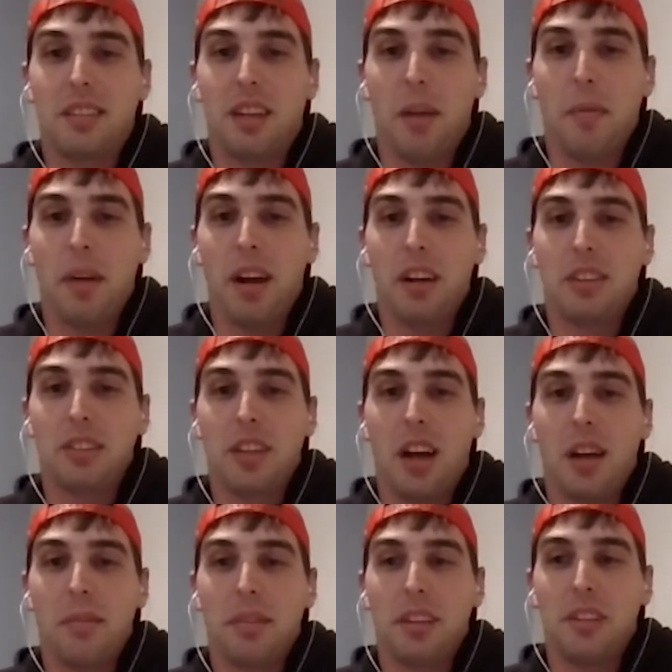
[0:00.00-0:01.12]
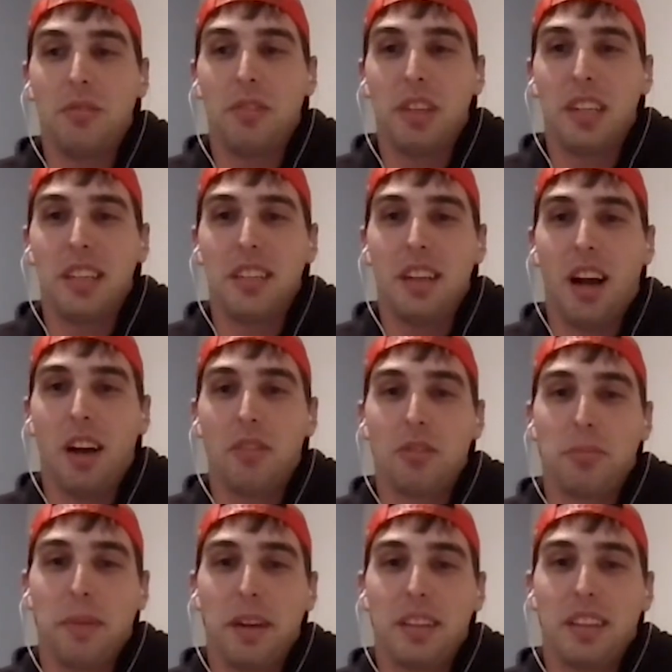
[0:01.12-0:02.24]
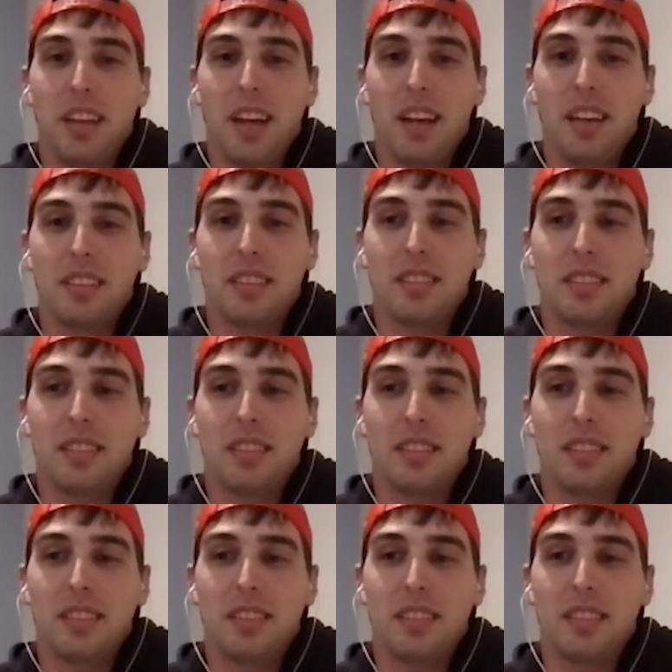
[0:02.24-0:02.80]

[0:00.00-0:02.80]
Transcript: coming out on top, getting the win. I respect that.